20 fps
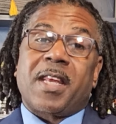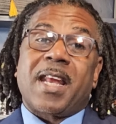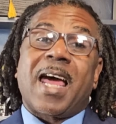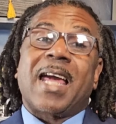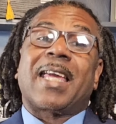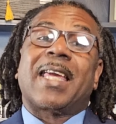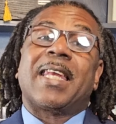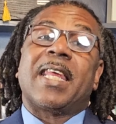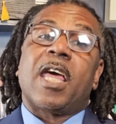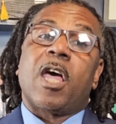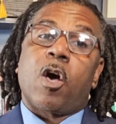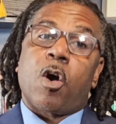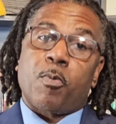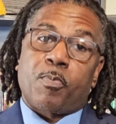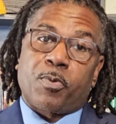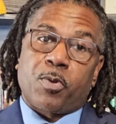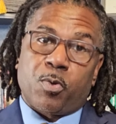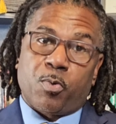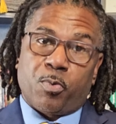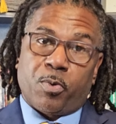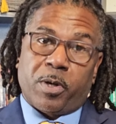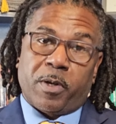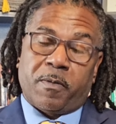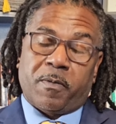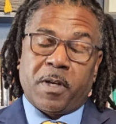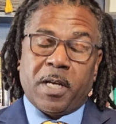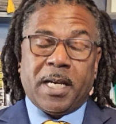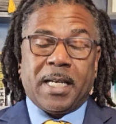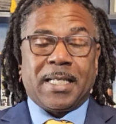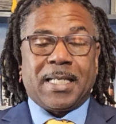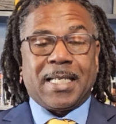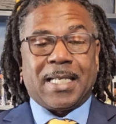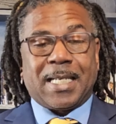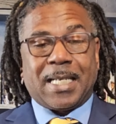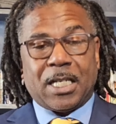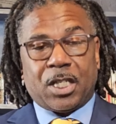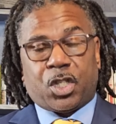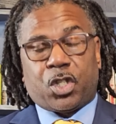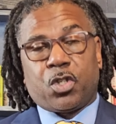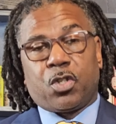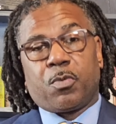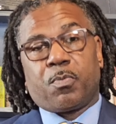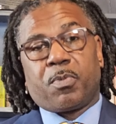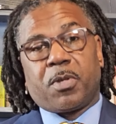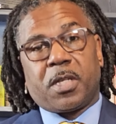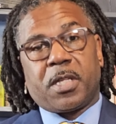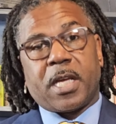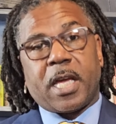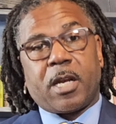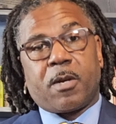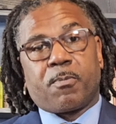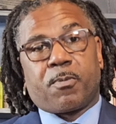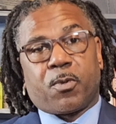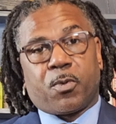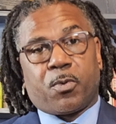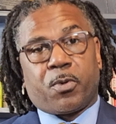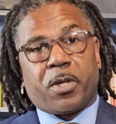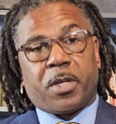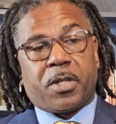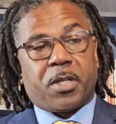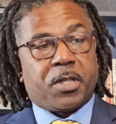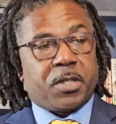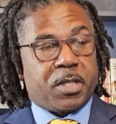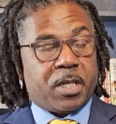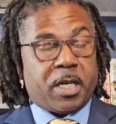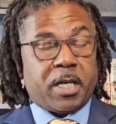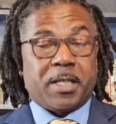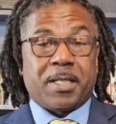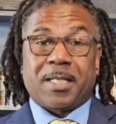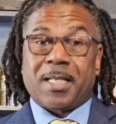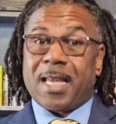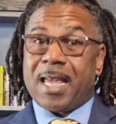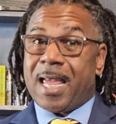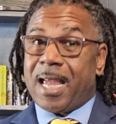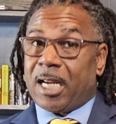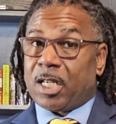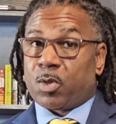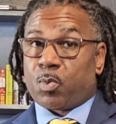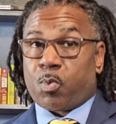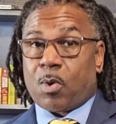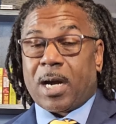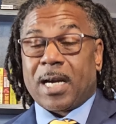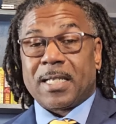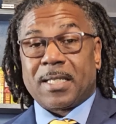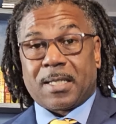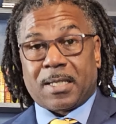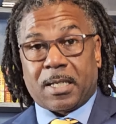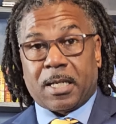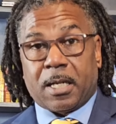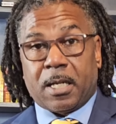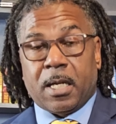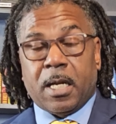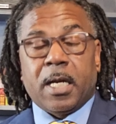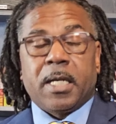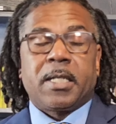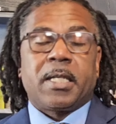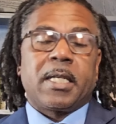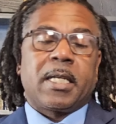that I can help you with to get you to be that employee that does XYZ,